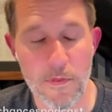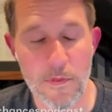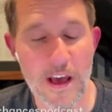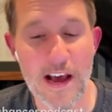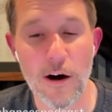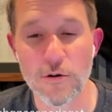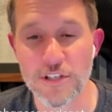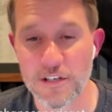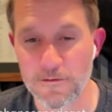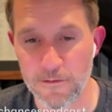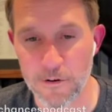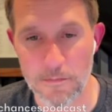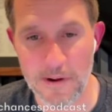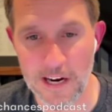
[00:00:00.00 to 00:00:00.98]
thousand
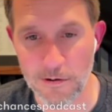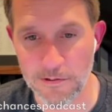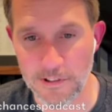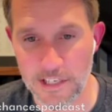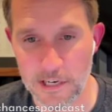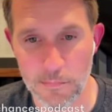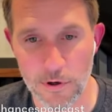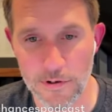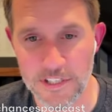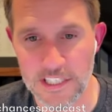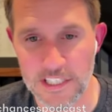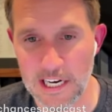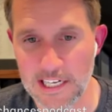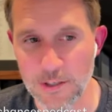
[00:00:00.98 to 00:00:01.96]
foot mountains on both
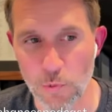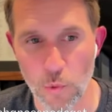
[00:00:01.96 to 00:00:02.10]
sides,